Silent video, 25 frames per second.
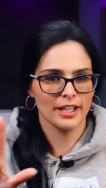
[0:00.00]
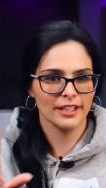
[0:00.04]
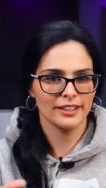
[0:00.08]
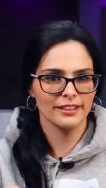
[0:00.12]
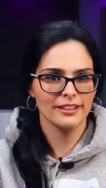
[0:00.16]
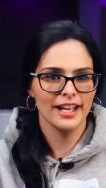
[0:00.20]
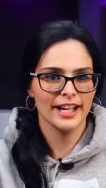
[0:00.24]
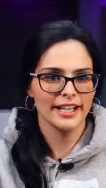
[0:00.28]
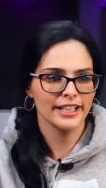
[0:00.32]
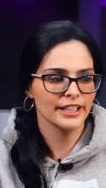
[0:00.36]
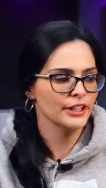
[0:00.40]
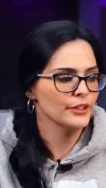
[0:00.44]
not
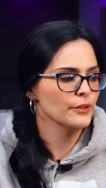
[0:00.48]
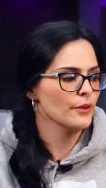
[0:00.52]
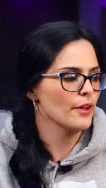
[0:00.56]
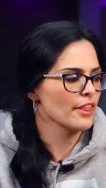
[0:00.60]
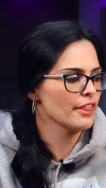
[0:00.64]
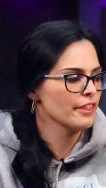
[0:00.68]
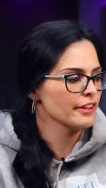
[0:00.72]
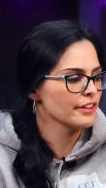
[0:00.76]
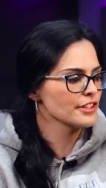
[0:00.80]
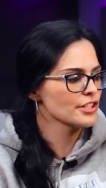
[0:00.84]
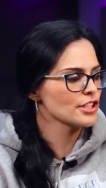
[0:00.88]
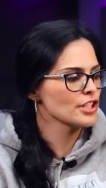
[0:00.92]
gonna lie to you,
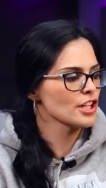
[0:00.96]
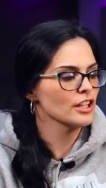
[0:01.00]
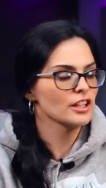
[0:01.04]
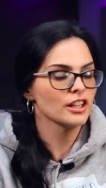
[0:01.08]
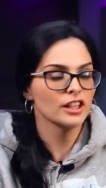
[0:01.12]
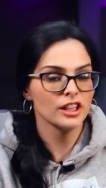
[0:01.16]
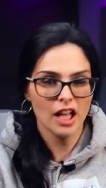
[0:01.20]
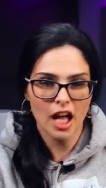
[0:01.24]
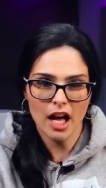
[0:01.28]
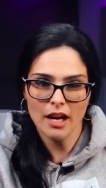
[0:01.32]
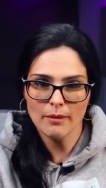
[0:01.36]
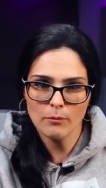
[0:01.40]
there's a
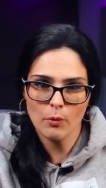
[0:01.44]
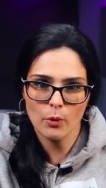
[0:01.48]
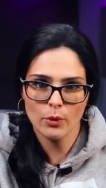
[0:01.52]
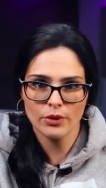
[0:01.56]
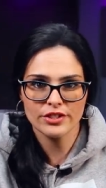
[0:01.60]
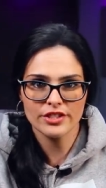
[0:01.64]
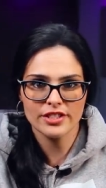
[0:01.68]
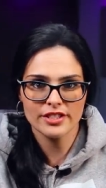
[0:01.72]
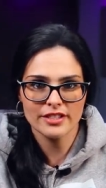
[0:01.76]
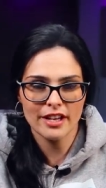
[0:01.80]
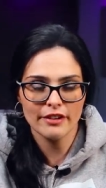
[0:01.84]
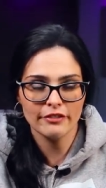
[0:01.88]
lot
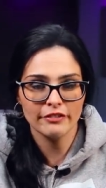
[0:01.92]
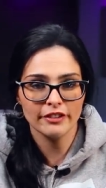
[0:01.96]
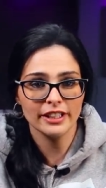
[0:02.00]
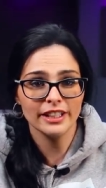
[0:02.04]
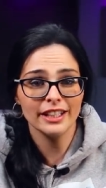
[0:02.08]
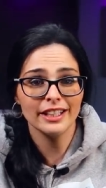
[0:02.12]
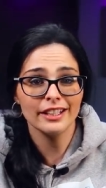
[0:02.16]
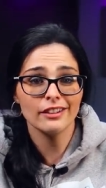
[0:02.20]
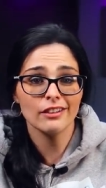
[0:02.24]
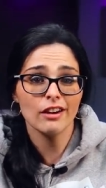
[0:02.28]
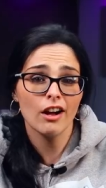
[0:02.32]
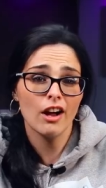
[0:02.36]
more stuff in
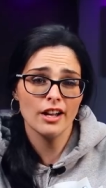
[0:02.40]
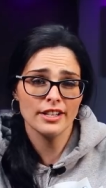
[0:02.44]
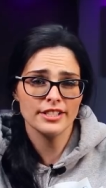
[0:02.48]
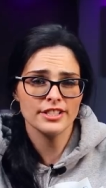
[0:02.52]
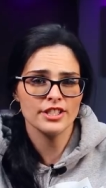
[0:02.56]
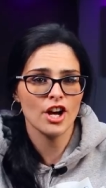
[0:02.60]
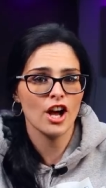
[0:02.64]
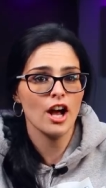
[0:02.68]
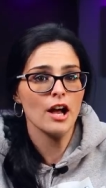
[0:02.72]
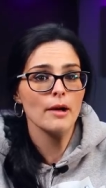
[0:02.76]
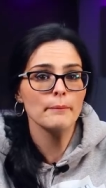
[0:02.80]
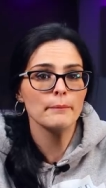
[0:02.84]
here
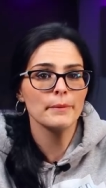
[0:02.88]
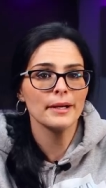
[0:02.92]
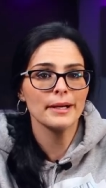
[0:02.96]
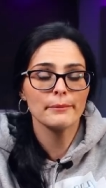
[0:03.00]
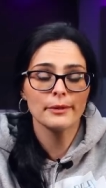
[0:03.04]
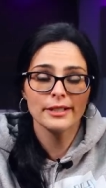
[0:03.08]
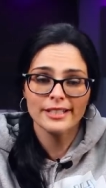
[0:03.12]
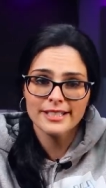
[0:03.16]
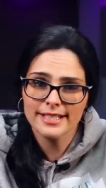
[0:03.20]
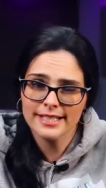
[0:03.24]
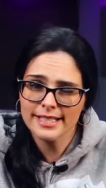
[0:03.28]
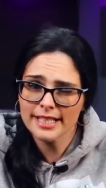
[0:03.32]
on top, but
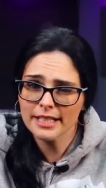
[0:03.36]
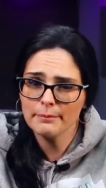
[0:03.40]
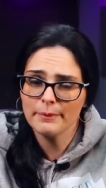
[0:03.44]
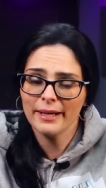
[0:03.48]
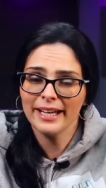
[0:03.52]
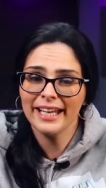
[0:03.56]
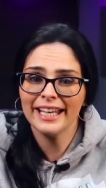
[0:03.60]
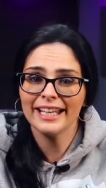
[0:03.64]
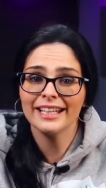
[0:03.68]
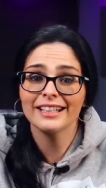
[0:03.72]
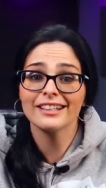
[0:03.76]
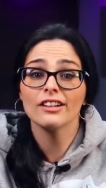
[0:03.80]
I'm gonna stick
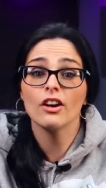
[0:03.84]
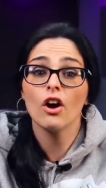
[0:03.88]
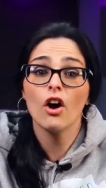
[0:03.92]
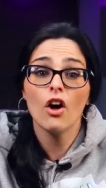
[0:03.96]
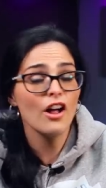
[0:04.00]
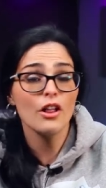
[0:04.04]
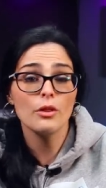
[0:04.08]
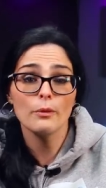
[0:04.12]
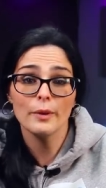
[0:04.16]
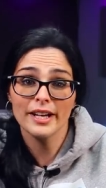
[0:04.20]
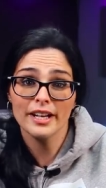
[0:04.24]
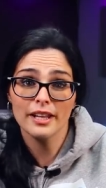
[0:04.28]
my hand in
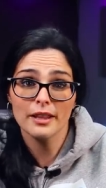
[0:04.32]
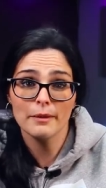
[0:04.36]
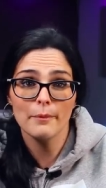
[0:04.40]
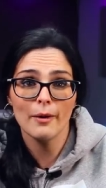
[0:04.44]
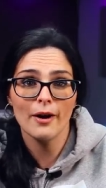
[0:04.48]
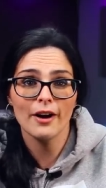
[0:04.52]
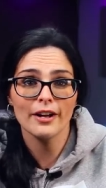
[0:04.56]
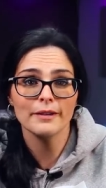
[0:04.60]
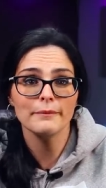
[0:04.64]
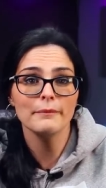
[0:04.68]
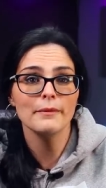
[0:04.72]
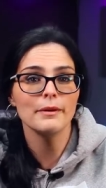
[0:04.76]
all the way to the
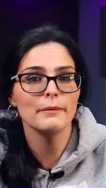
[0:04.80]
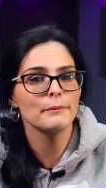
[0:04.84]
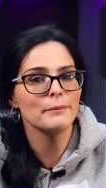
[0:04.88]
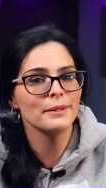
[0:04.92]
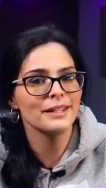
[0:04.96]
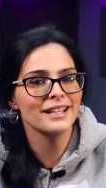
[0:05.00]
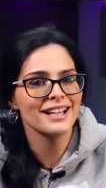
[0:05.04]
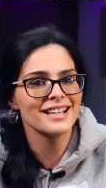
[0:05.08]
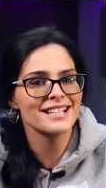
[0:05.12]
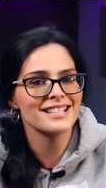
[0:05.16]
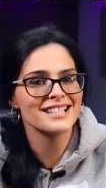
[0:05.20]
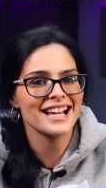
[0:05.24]
bottom
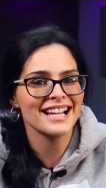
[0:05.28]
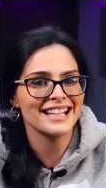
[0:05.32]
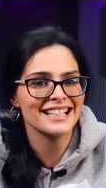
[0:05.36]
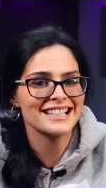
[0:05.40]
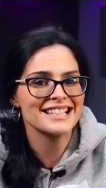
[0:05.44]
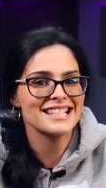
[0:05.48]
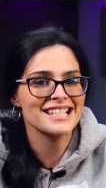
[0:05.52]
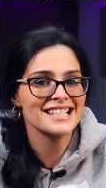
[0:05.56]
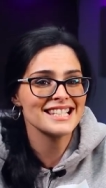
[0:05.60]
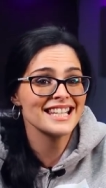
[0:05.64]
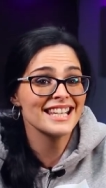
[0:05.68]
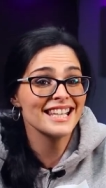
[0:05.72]
because I
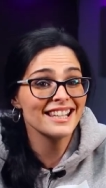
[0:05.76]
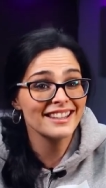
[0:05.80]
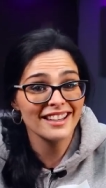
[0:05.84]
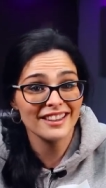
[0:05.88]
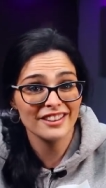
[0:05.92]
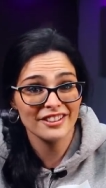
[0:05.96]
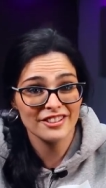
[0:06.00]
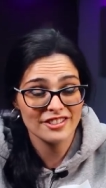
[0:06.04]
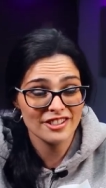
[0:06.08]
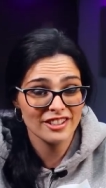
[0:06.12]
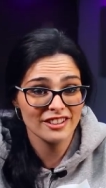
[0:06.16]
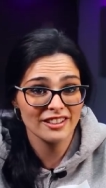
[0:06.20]
can see
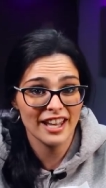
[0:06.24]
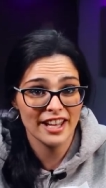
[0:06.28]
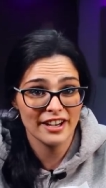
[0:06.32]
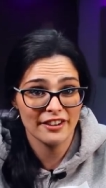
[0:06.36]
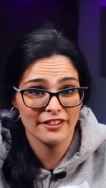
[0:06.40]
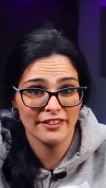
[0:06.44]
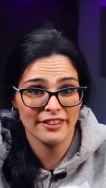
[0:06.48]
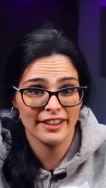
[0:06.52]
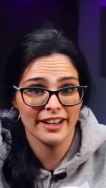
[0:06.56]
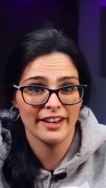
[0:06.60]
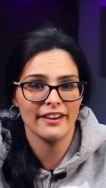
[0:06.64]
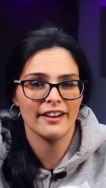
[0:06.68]
that there's a
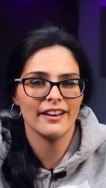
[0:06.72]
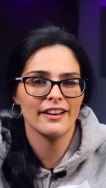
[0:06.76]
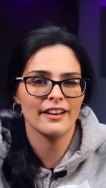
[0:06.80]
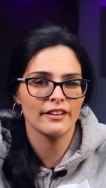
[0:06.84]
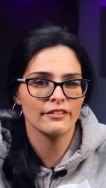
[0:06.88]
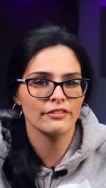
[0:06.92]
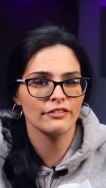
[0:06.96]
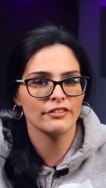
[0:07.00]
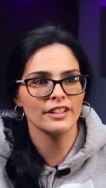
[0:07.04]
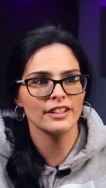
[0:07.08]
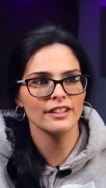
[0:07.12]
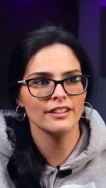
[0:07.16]
letter there
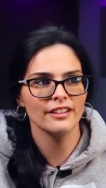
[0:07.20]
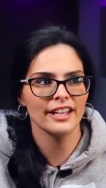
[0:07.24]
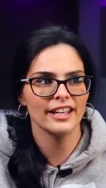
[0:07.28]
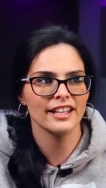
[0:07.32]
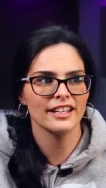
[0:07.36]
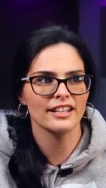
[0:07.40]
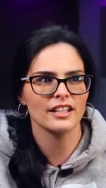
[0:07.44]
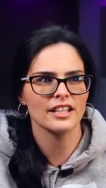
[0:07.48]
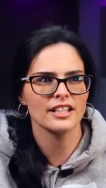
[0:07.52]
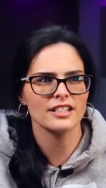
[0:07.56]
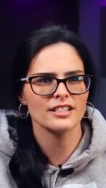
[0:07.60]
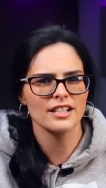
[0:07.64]
and I feel
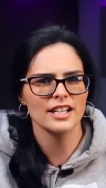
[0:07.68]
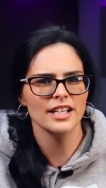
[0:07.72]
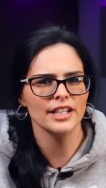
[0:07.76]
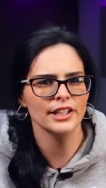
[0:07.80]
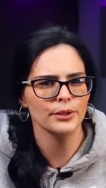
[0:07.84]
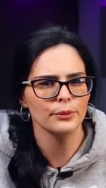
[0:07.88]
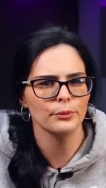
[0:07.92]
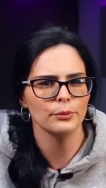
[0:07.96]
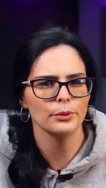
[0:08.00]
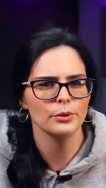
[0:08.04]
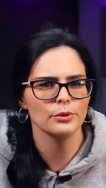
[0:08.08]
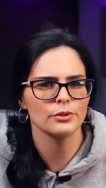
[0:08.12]
like it's
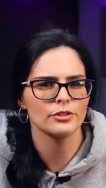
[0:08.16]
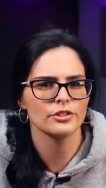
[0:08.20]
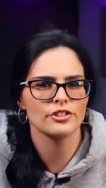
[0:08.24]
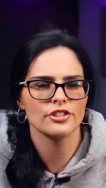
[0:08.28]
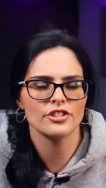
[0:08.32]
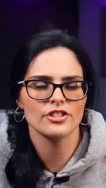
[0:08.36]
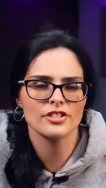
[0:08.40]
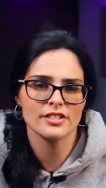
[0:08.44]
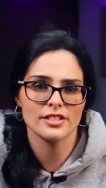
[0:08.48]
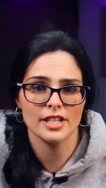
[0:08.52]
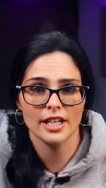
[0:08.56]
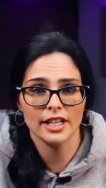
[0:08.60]
kind of rude to
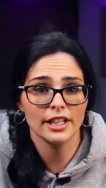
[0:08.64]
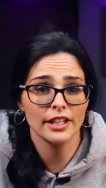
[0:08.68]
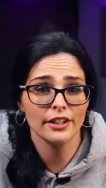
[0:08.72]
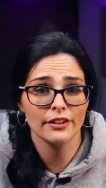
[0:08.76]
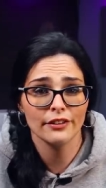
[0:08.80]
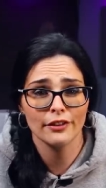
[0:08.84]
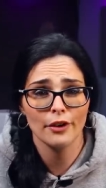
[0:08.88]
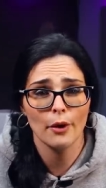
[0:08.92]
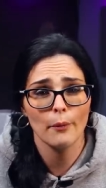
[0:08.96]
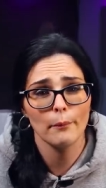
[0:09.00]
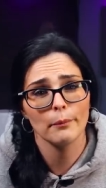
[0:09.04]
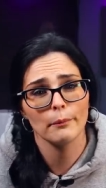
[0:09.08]
just sit
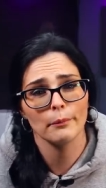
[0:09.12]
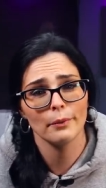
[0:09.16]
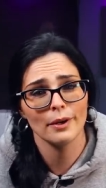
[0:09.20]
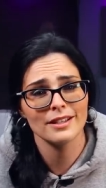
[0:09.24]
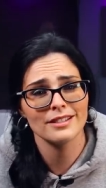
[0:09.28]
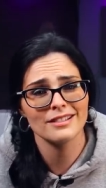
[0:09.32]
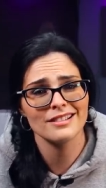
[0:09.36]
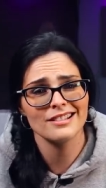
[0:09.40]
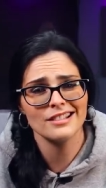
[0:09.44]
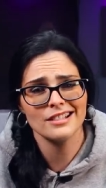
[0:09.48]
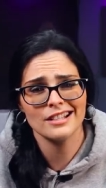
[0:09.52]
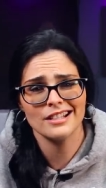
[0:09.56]
here and open
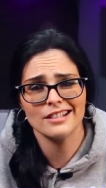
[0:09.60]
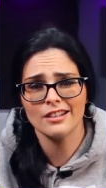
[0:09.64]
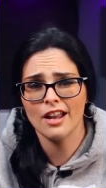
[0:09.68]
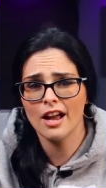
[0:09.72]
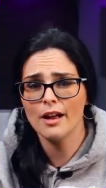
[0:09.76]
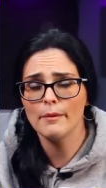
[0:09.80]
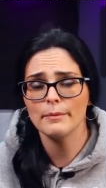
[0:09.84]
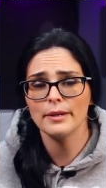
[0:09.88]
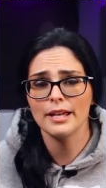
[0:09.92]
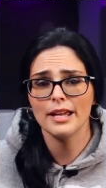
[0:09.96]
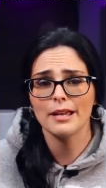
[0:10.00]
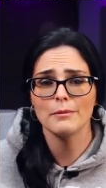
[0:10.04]
presents and
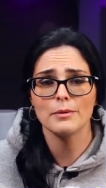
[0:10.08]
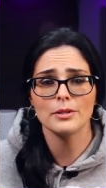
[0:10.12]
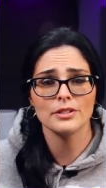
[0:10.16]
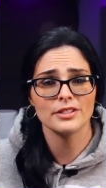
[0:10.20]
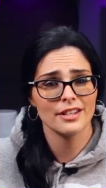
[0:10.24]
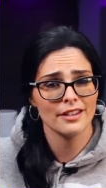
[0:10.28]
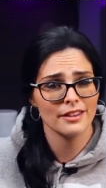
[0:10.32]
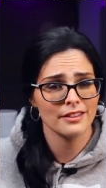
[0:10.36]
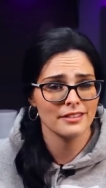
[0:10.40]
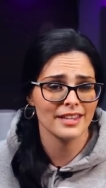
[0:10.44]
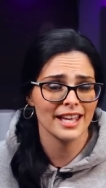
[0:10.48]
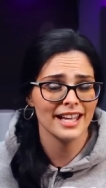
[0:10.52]
not be able
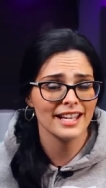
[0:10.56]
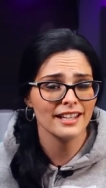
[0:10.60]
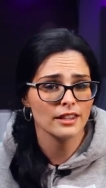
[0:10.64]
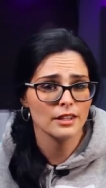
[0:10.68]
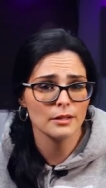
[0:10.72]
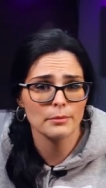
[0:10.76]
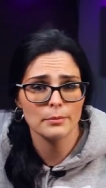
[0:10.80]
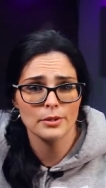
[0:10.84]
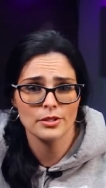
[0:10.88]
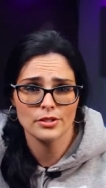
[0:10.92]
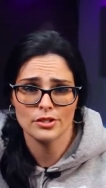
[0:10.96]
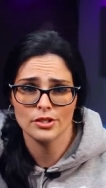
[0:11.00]
to
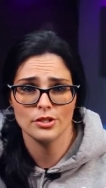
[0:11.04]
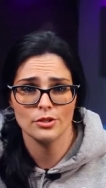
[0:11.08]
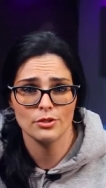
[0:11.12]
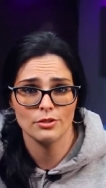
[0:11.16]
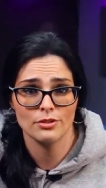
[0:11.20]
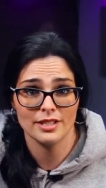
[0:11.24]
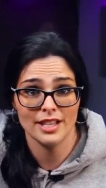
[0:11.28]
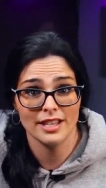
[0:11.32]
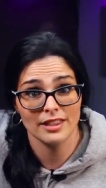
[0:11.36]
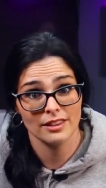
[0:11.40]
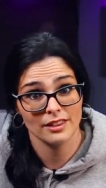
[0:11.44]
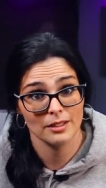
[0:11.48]
thank the person
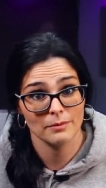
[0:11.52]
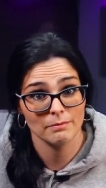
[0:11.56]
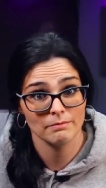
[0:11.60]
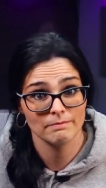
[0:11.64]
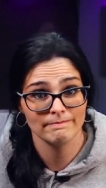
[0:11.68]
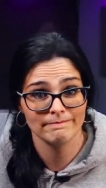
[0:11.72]
who sent them.